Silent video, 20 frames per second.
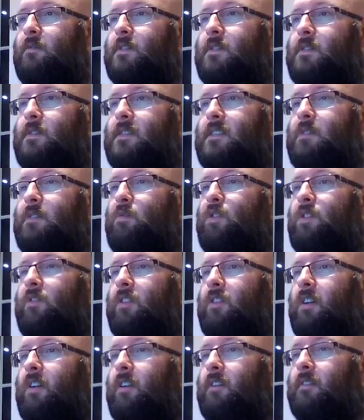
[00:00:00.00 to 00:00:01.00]
We'll see what you've
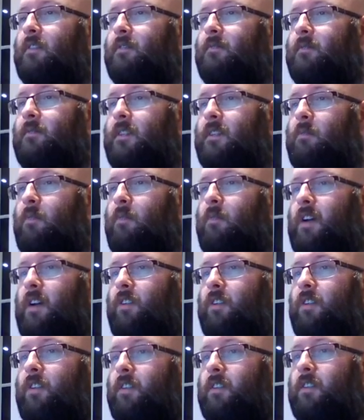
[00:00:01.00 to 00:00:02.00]
got, and then we'll have a
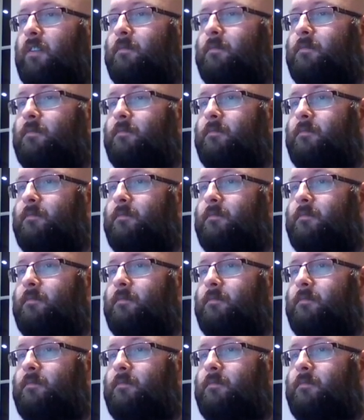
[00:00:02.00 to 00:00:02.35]
look.